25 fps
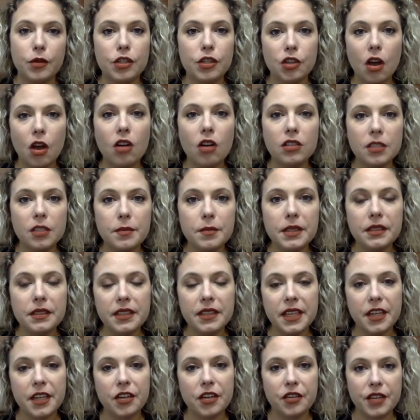which
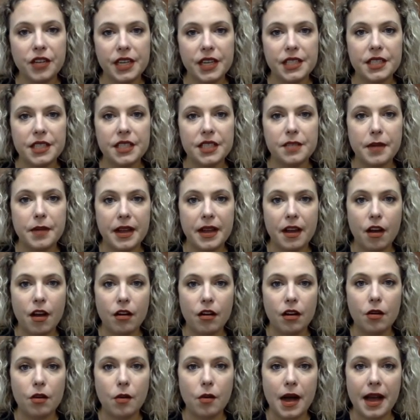ultimately increases my
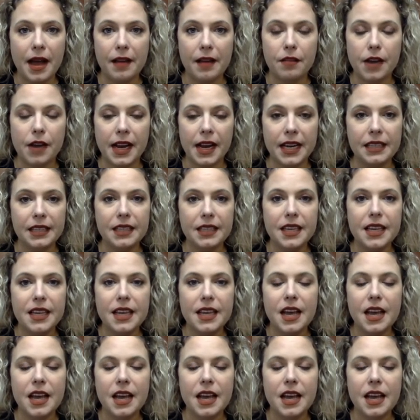ROI, right?